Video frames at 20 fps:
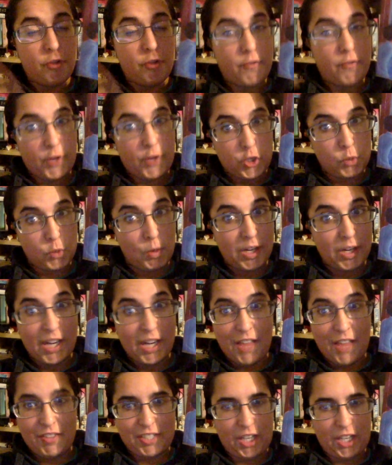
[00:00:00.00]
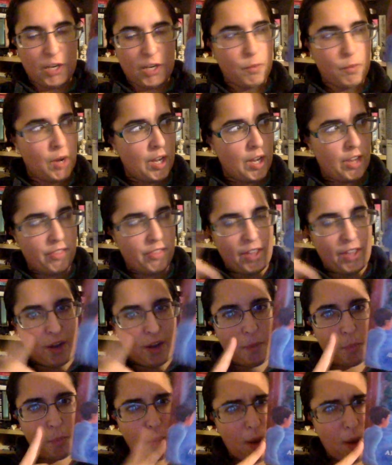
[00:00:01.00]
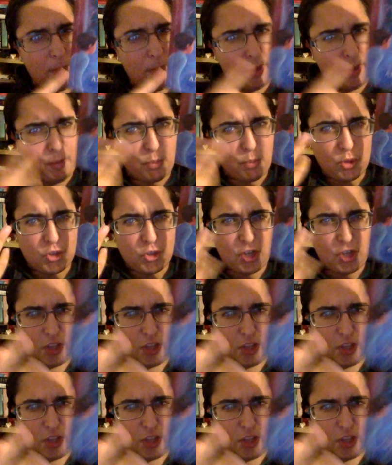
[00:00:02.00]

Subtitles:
first one and the second one, and then probably appreciate